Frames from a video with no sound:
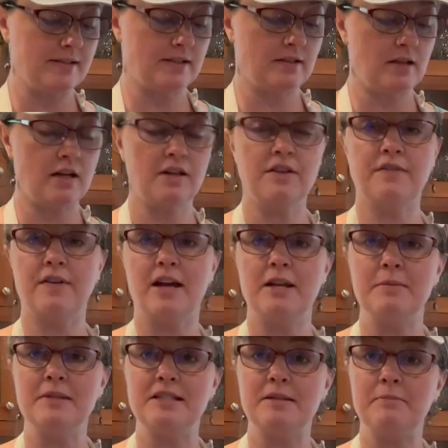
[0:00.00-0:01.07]
a lot of the
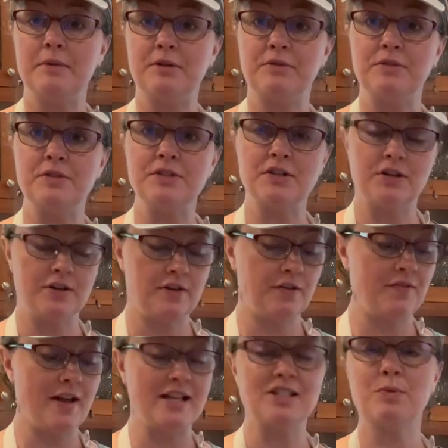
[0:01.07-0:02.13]
vitamins and minerals are in there.
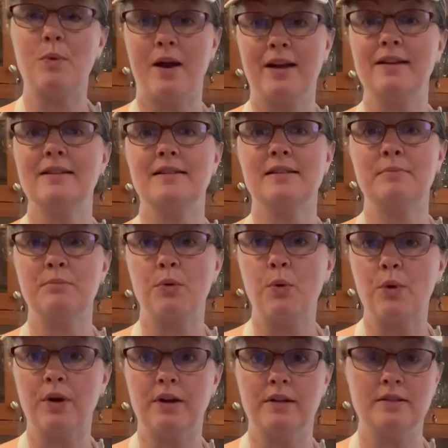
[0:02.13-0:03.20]
That's why it is
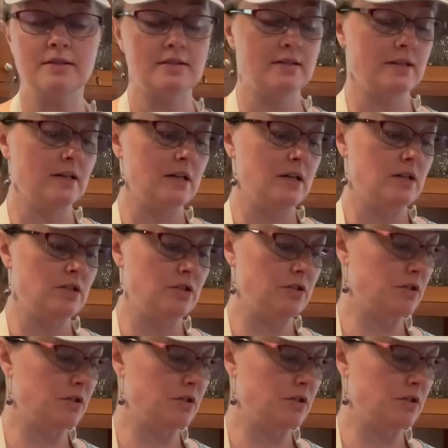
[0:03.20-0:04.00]
important to